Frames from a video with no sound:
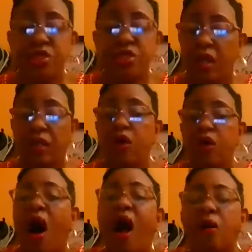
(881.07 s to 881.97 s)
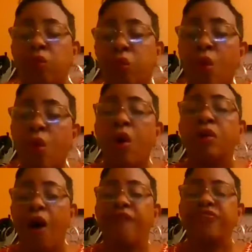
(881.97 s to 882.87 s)
I'm telling y'all, I have
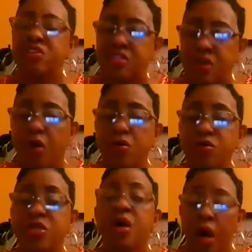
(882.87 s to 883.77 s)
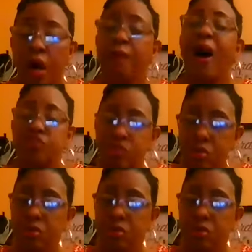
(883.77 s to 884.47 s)
worn off the soles of my